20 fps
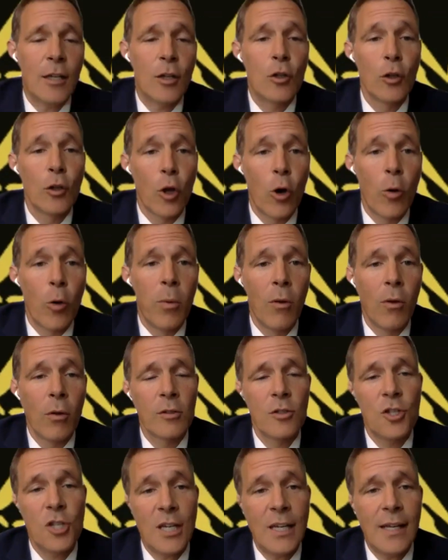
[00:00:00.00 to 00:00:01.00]
global
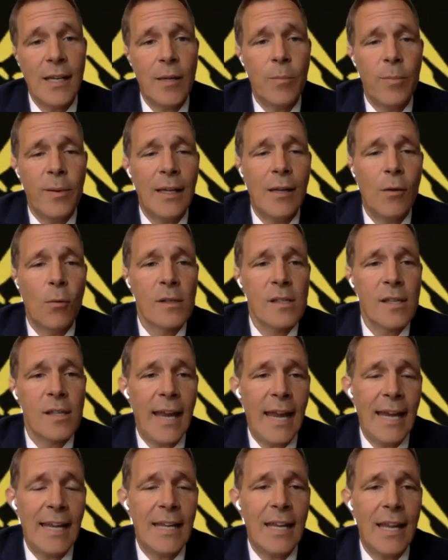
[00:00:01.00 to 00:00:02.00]
GDP was at
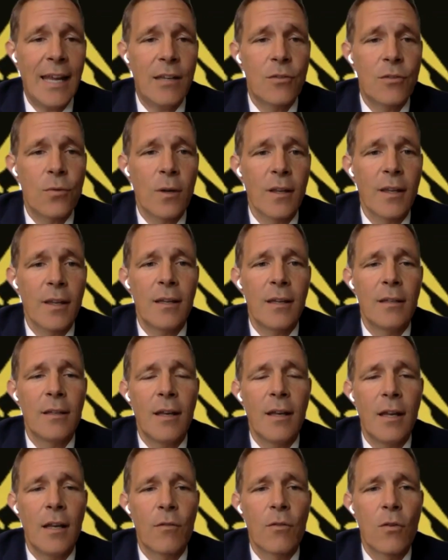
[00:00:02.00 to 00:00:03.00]
88 trillion.
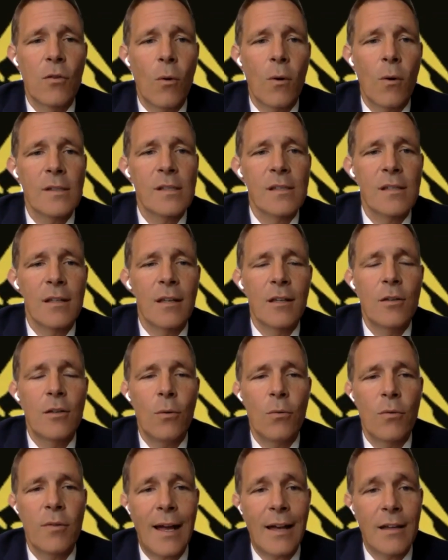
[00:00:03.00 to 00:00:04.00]
And of course,
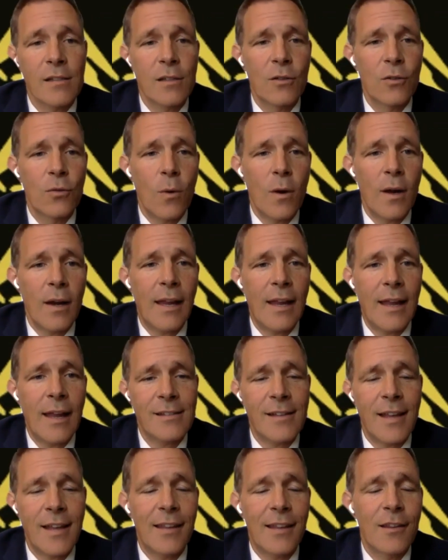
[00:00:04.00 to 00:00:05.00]
2020
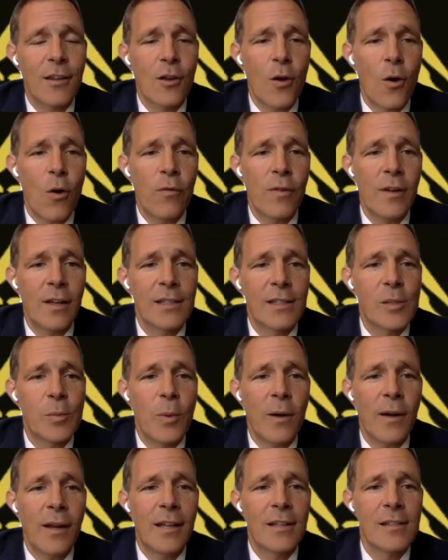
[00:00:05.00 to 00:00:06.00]
has had the COVID
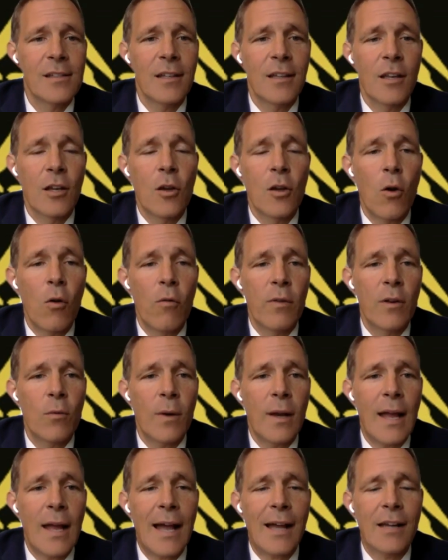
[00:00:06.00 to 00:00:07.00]
experience and the COVID
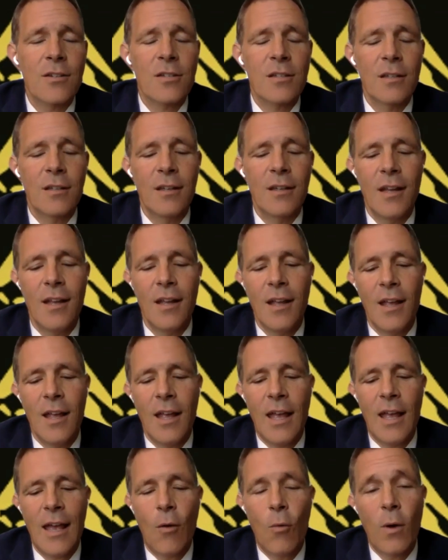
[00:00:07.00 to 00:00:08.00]
reaction.
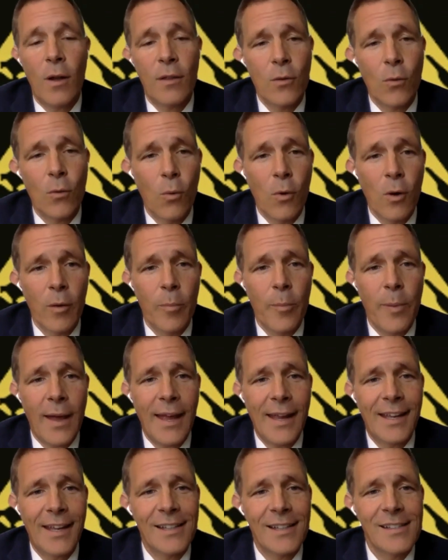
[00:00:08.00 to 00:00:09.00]
And what the World
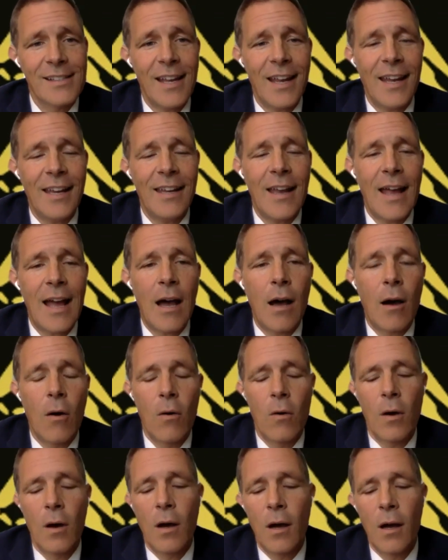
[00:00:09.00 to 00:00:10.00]
Bank is saying now,